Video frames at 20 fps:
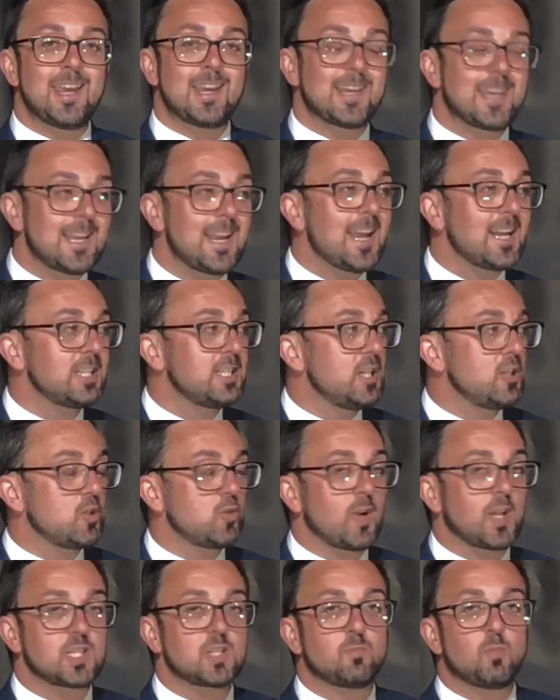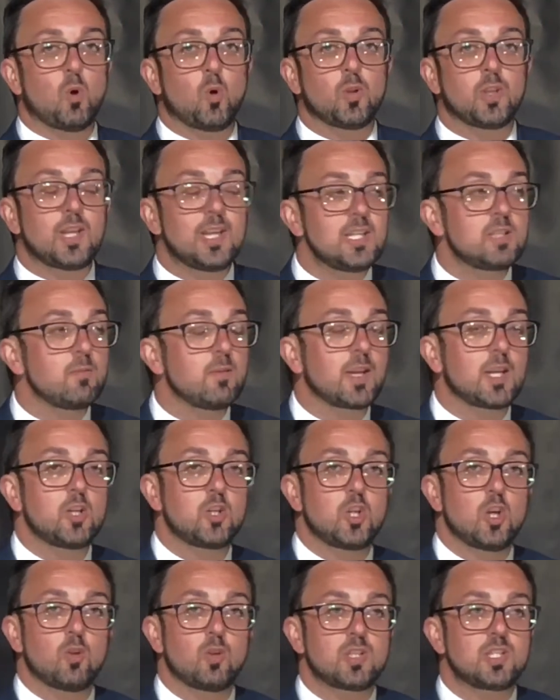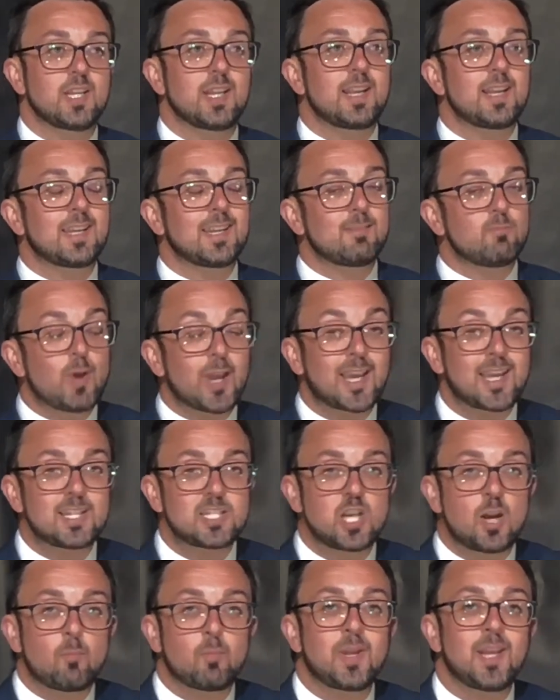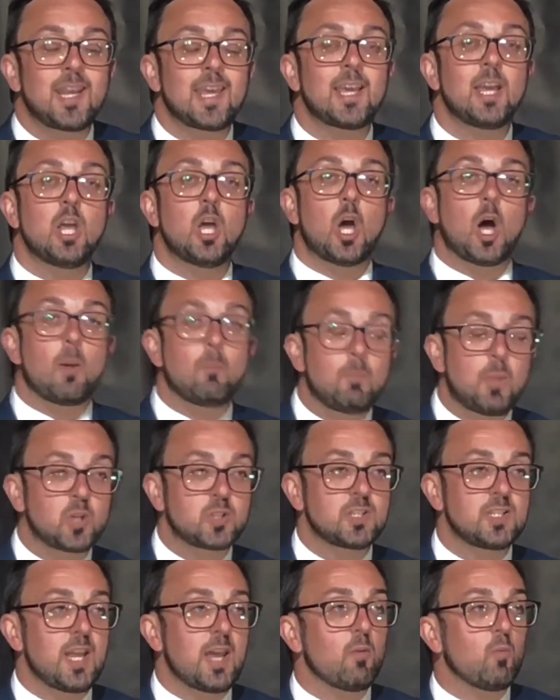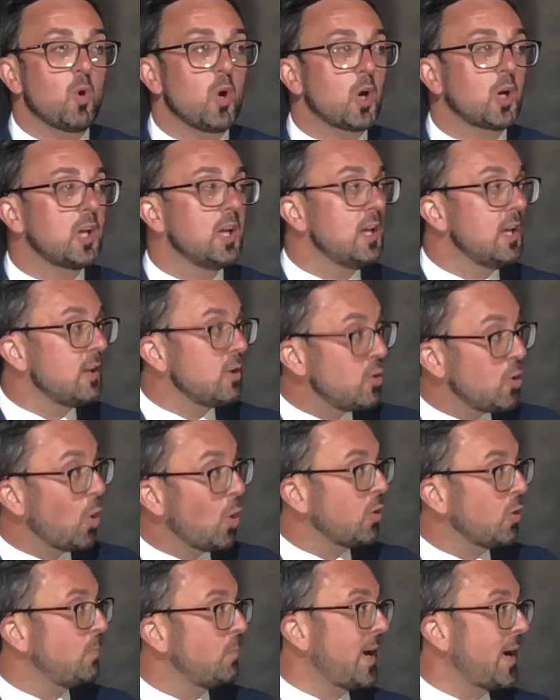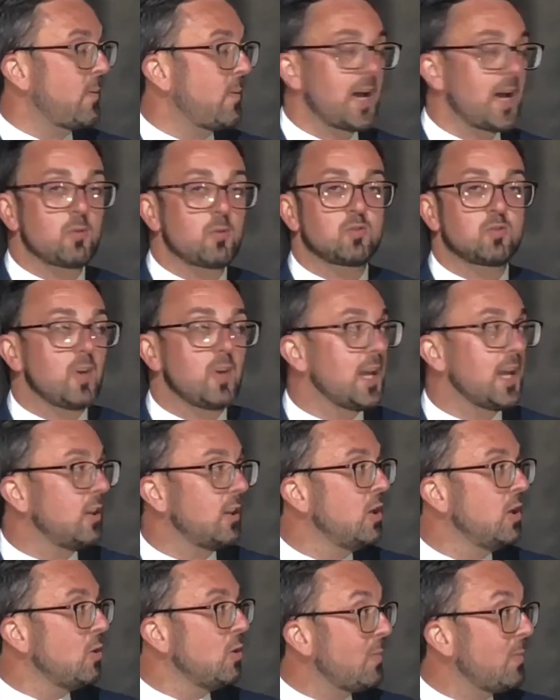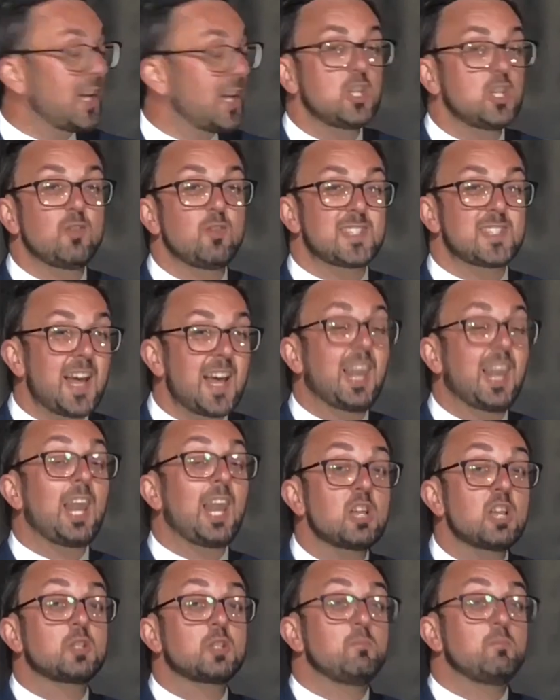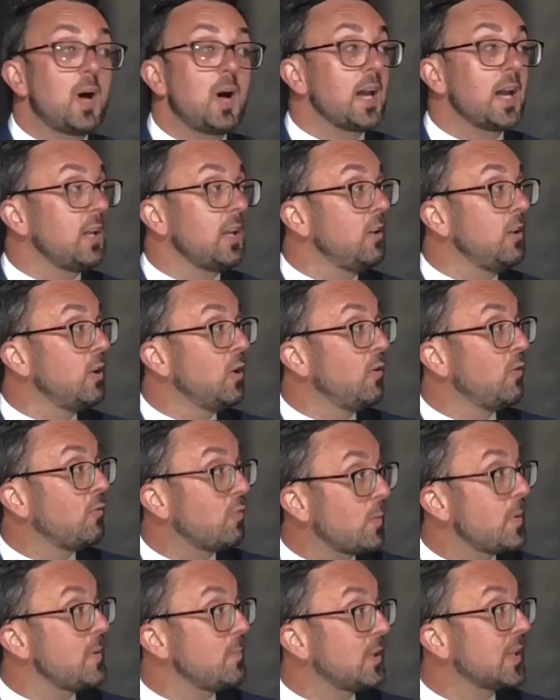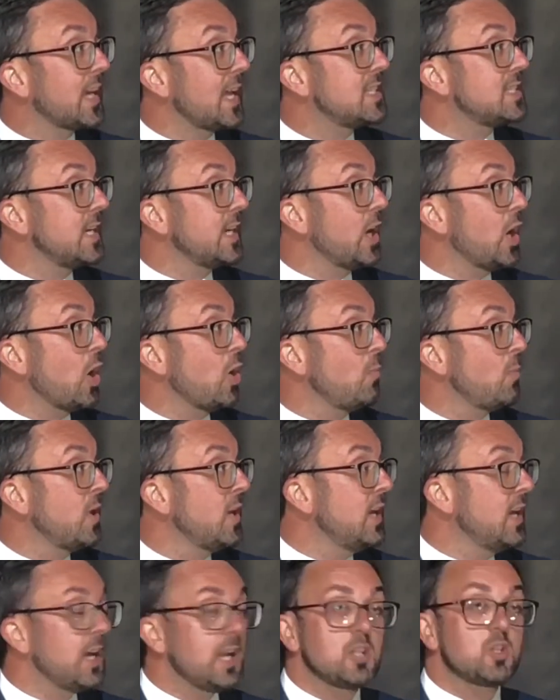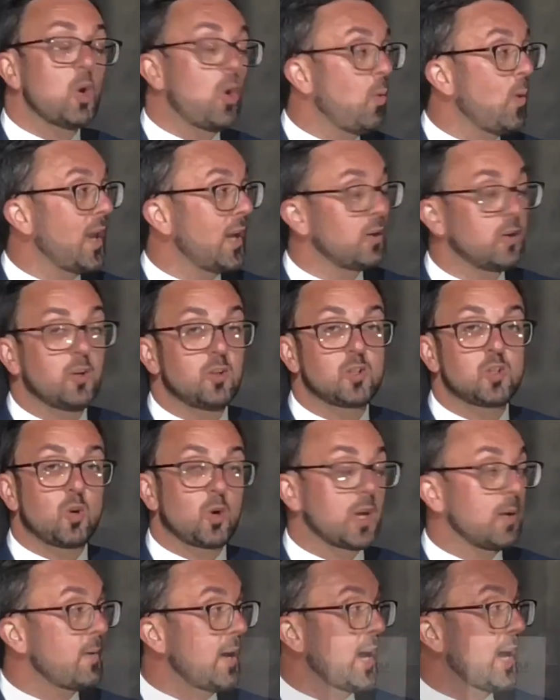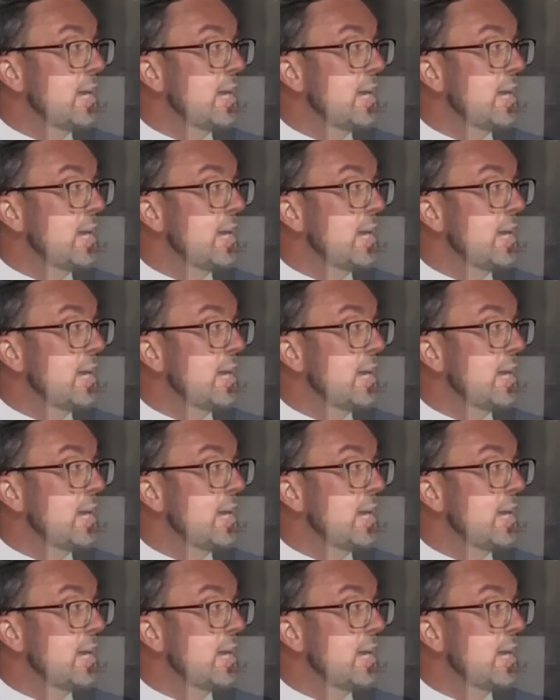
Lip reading: connected transport. They need to be making sure that we're championing a bus network, Northern Powerhouse Rail, making sure it's that last mile for people getting home. It's all well and good talking about